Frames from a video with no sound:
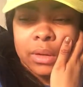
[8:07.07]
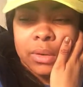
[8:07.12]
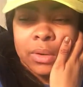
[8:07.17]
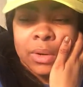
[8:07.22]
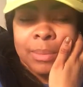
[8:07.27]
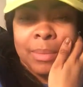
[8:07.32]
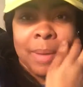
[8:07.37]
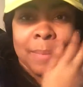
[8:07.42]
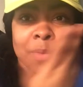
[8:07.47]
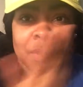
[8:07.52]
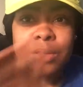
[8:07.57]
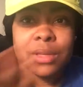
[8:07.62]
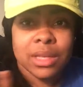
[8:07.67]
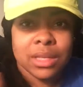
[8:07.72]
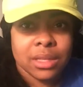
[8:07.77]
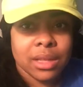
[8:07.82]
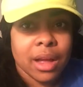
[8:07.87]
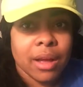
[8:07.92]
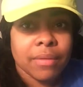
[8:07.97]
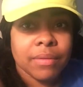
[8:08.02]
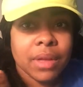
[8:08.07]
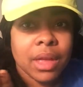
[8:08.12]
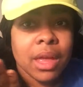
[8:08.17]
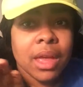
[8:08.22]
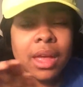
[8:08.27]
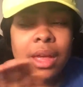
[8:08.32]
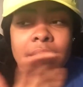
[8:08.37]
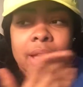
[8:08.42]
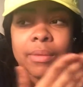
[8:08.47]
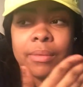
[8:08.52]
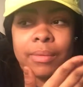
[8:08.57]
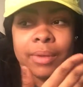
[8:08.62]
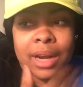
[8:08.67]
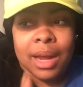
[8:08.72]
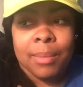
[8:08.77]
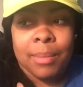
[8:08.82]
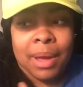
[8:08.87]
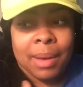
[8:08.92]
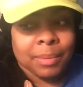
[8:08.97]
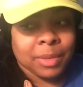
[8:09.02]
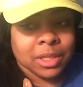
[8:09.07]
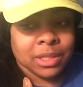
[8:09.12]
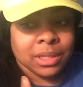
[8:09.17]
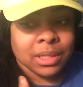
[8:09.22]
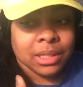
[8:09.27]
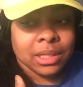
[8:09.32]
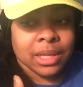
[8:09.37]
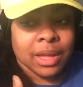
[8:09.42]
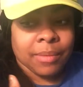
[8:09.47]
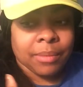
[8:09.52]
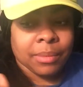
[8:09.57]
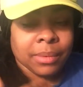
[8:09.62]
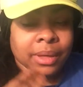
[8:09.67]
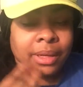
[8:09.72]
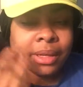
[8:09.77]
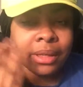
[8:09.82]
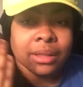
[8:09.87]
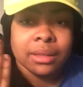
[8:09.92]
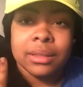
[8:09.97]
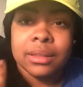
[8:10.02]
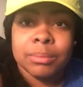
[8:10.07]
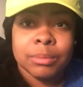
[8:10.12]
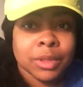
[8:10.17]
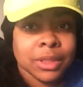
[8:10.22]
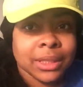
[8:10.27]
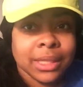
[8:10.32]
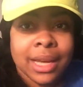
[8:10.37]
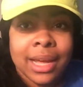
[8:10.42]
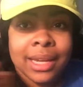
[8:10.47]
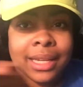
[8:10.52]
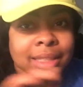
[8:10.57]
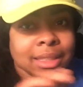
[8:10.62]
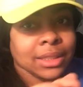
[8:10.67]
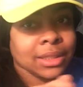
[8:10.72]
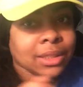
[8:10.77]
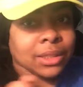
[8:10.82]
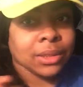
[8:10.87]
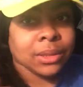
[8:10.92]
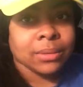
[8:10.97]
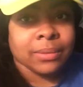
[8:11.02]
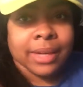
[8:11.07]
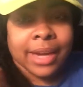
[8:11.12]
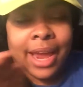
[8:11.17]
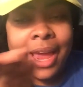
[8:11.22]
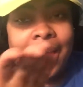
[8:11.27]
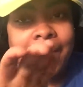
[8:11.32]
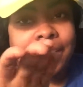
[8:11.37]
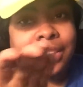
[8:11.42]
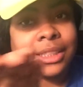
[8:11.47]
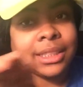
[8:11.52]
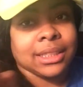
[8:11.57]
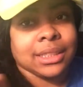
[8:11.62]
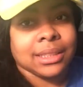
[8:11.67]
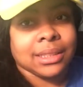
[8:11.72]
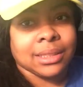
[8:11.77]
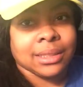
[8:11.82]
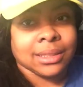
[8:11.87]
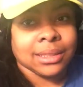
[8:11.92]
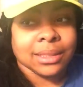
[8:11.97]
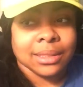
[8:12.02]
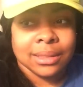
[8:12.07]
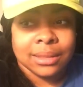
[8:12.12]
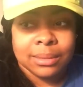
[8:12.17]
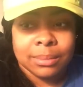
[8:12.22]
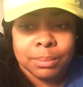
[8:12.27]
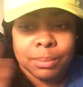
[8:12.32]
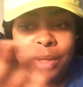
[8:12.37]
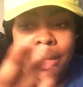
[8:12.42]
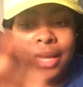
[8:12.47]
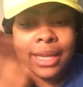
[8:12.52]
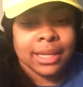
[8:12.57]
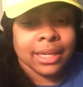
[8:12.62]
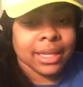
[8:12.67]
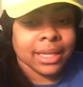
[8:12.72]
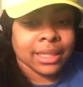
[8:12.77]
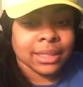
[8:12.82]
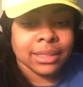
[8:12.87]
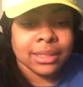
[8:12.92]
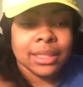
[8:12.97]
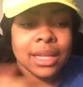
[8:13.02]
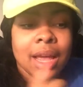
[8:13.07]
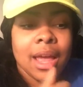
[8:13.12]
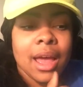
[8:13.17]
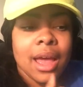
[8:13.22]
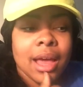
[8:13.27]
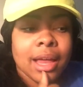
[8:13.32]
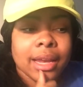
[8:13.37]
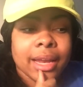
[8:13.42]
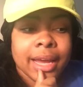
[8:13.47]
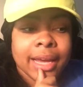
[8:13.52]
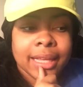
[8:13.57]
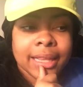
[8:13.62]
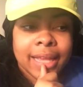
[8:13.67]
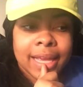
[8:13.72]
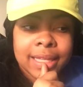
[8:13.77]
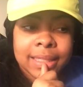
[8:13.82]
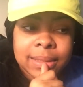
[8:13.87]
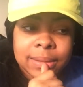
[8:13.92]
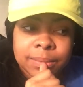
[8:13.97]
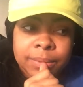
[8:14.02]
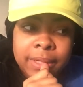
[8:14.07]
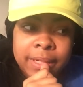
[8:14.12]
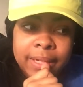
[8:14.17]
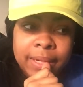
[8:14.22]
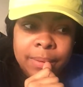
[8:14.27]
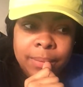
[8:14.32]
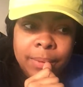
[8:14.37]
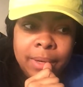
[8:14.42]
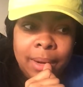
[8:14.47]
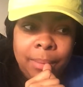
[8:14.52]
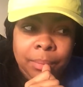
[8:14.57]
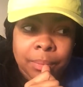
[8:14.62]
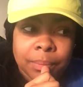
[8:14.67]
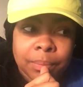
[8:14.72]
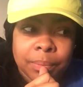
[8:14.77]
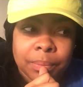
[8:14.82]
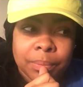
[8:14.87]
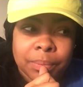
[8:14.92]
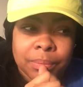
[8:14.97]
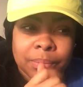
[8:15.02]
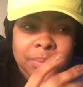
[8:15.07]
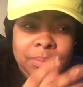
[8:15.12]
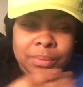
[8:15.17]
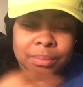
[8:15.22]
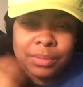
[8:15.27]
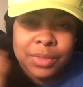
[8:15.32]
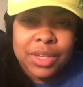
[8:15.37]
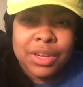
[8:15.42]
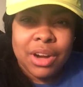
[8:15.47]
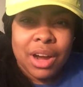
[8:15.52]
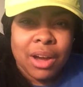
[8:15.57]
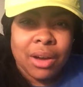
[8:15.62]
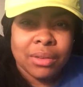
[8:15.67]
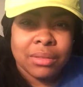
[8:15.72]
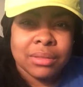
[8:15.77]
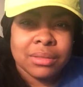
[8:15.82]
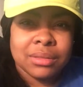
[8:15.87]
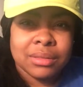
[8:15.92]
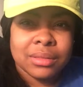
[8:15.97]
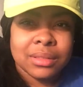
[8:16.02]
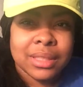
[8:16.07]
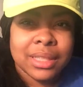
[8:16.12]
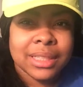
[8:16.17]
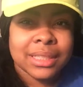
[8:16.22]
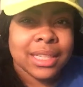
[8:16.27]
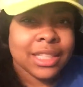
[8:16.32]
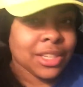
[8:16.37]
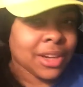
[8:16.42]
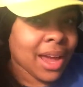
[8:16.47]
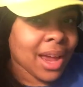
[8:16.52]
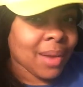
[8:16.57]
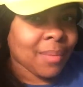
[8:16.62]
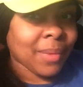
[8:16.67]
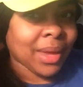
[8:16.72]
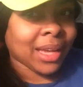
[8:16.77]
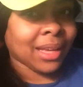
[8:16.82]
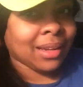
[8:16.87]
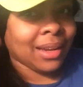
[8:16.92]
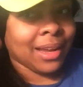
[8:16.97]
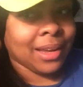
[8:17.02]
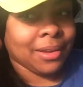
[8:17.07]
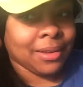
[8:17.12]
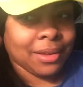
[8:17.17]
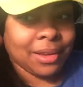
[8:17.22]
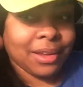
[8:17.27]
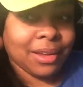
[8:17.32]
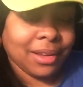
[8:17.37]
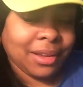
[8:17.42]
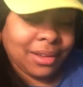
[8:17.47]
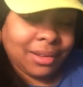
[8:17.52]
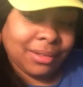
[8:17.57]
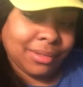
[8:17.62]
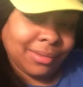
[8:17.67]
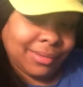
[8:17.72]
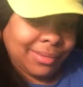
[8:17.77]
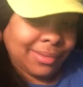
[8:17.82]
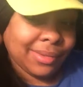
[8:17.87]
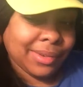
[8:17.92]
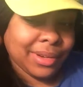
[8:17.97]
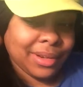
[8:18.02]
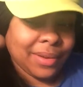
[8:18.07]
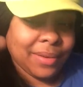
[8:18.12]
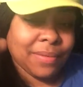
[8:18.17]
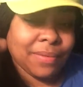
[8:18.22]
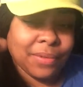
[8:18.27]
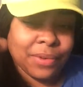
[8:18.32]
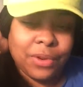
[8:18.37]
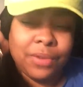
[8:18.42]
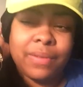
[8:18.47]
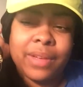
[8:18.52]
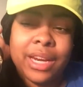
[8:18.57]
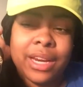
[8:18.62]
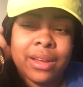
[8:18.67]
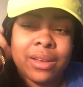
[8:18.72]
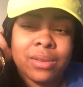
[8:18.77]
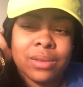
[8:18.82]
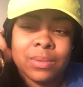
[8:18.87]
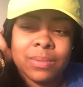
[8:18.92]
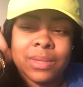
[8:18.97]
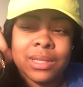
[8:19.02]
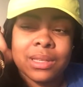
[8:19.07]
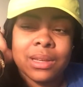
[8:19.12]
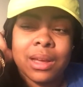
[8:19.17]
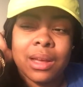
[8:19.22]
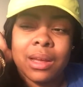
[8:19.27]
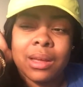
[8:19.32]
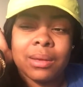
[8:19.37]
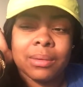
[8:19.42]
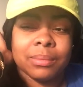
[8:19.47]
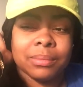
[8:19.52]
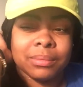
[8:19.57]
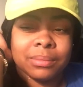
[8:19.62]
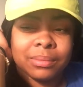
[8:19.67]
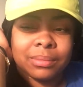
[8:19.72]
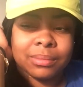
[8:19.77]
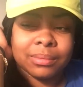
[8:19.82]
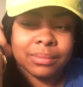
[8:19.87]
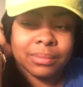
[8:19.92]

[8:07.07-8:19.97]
my music stuff. Well, not my music stuff, but music I listen to, reactions, playlists. Like, that's really what I'm, you know, because I try to make, like, food videos one time.